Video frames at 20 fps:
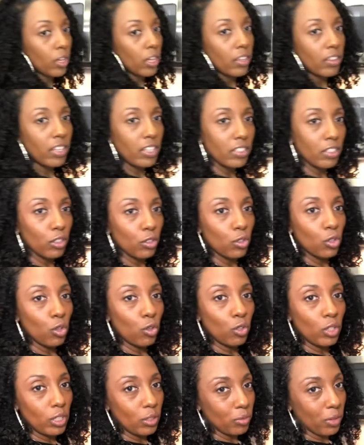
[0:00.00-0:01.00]
these little
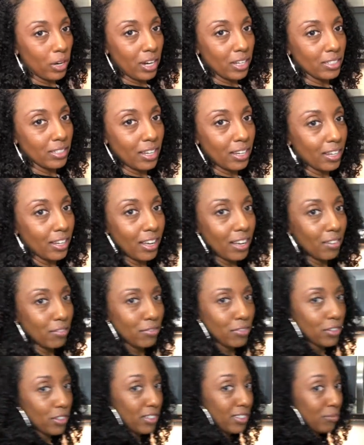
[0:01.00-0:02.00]
cooling racks I got
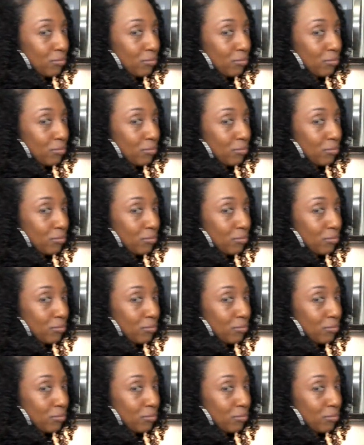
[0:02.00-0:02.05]
for